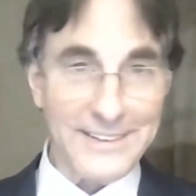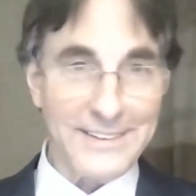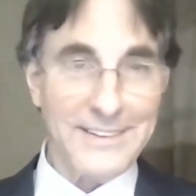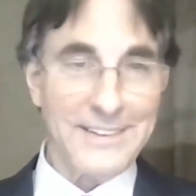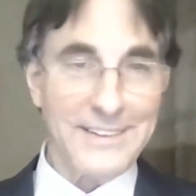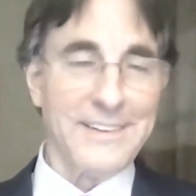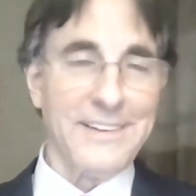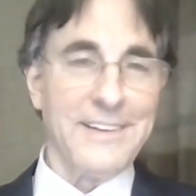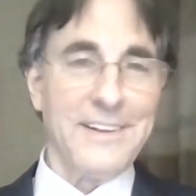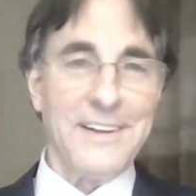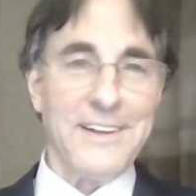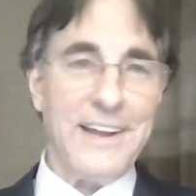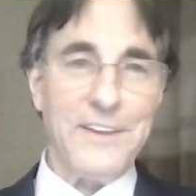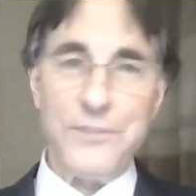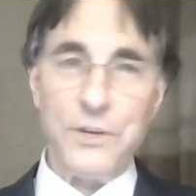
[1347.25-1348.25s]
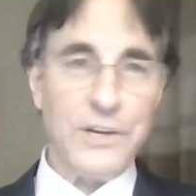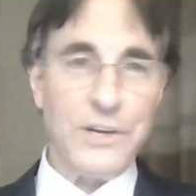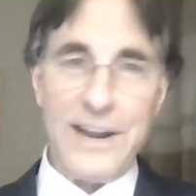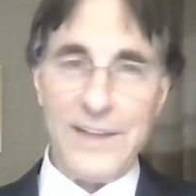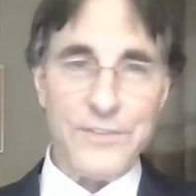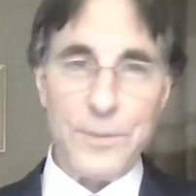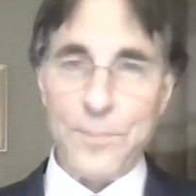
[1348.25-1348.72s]
And if you're
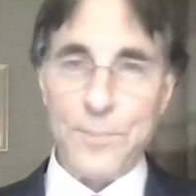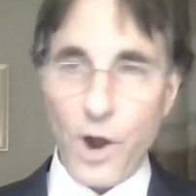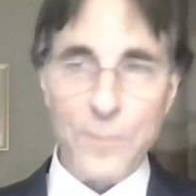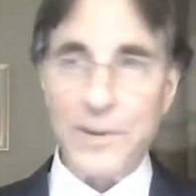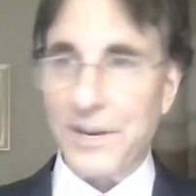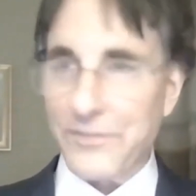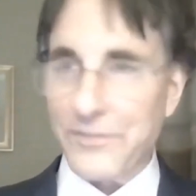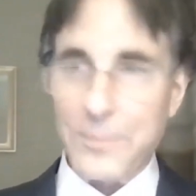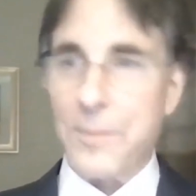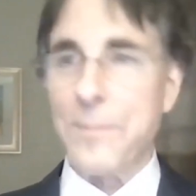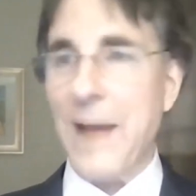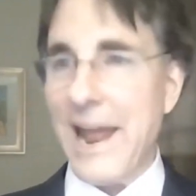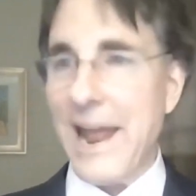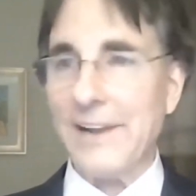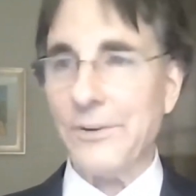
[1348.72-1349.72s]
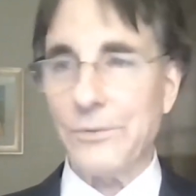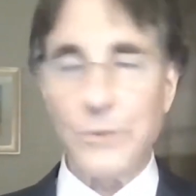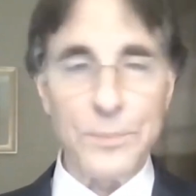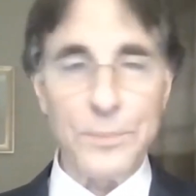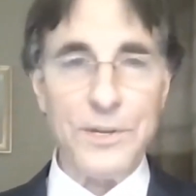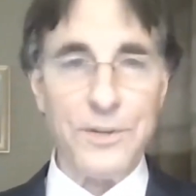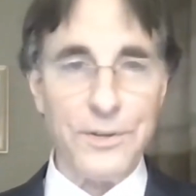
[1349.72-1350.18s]
not having to borrow money from a bank,
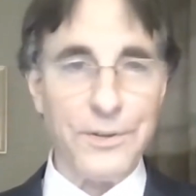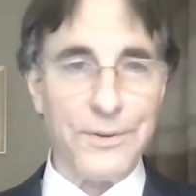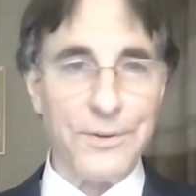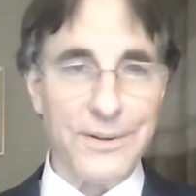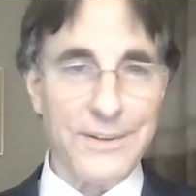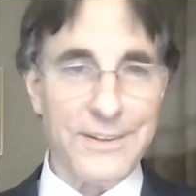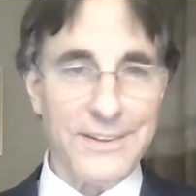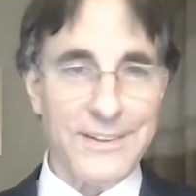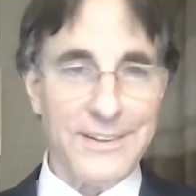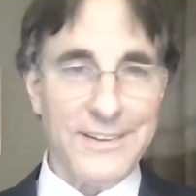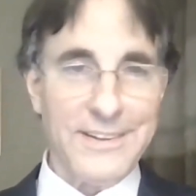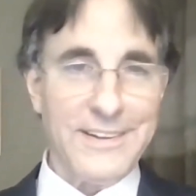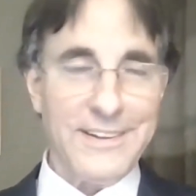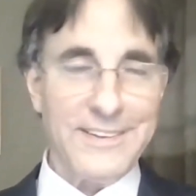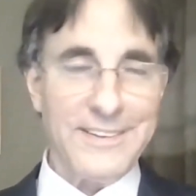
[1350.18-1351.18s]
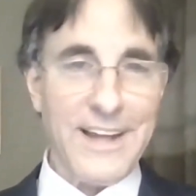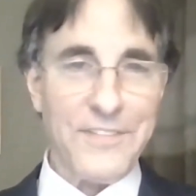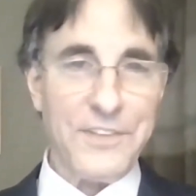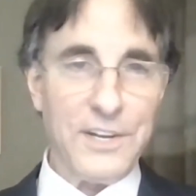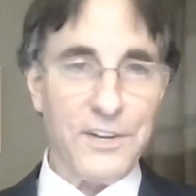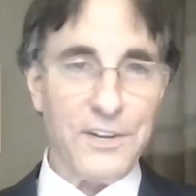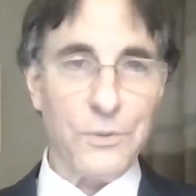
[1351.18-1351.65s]
whoop-de-doo. It's
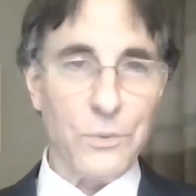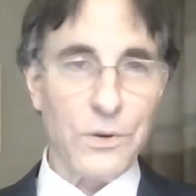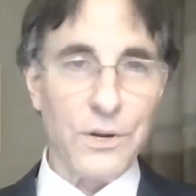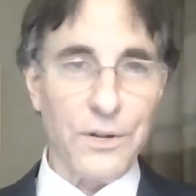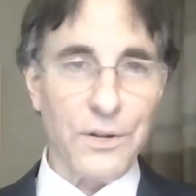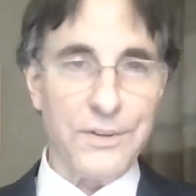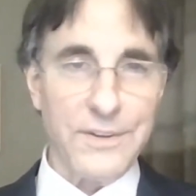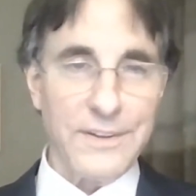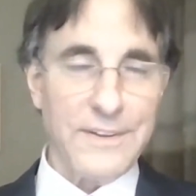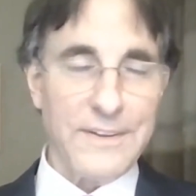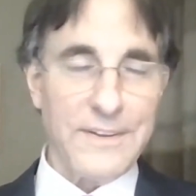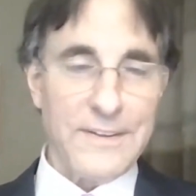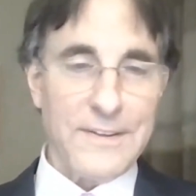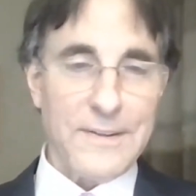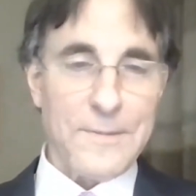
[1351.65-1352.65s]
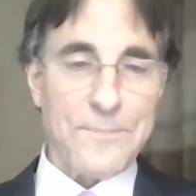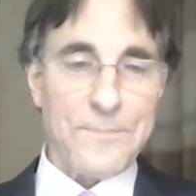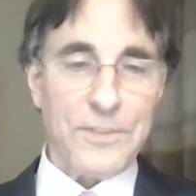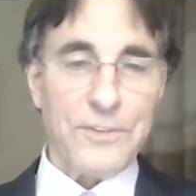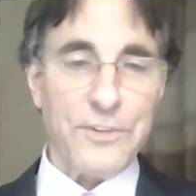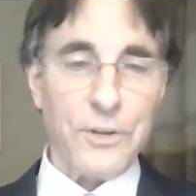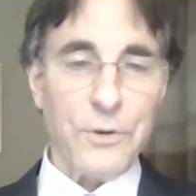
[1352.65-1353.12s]
not the end of the world.
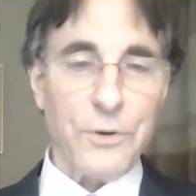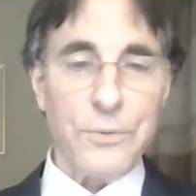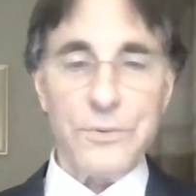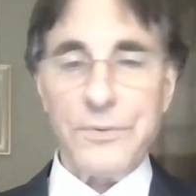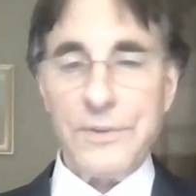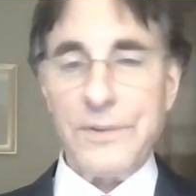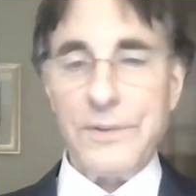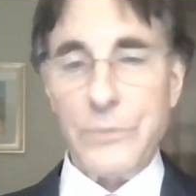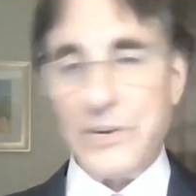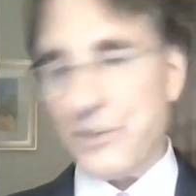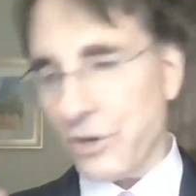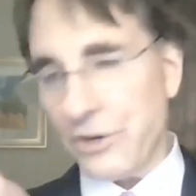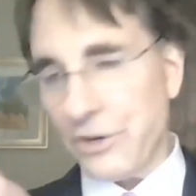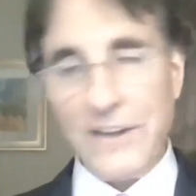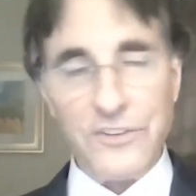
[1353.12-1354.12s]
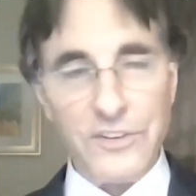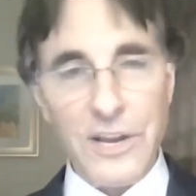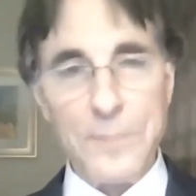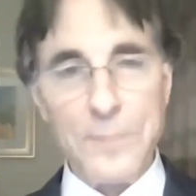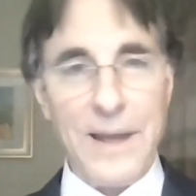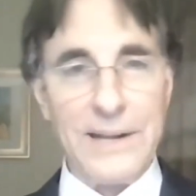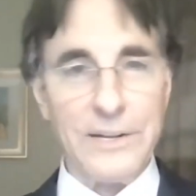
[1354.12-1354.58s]
So we turn that
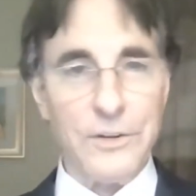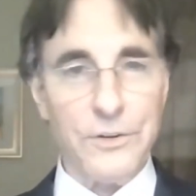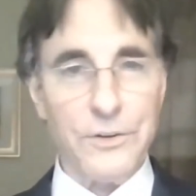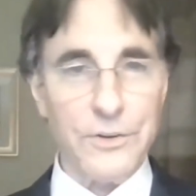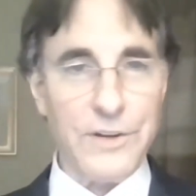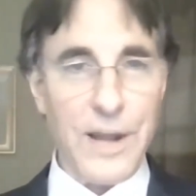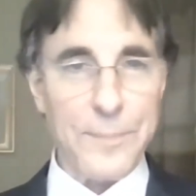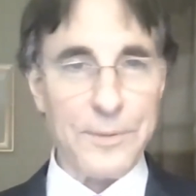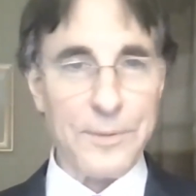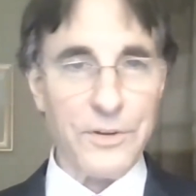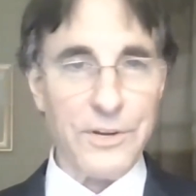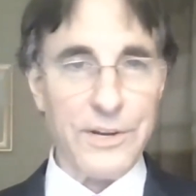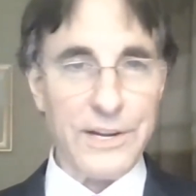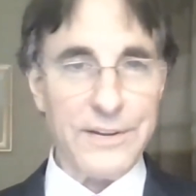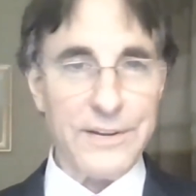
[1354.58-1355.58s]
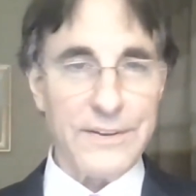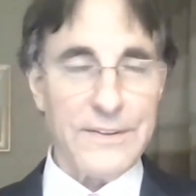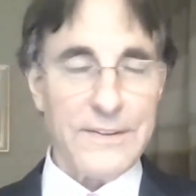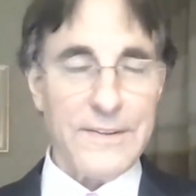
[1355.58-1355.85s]
setback into an opportunity.